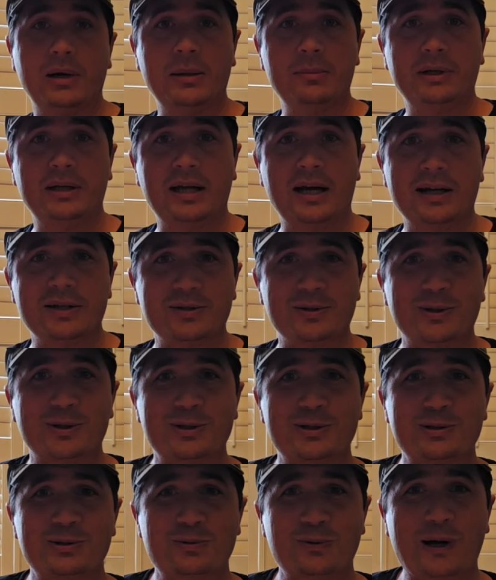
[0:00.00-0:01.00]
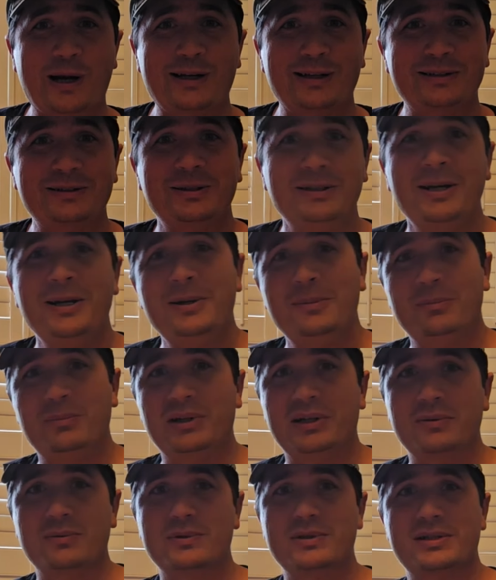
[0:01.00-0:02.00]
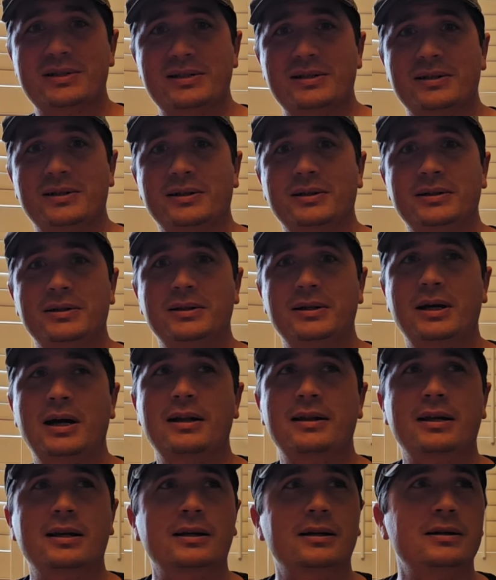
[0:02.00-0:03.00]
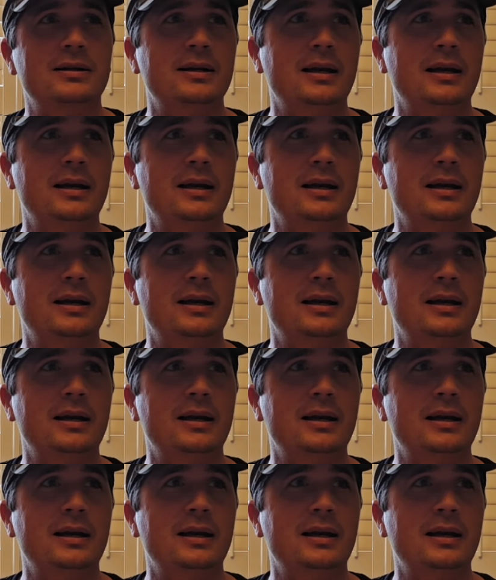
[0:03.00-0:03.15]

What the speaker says: it might be nicer because it's raining. But it was, I think,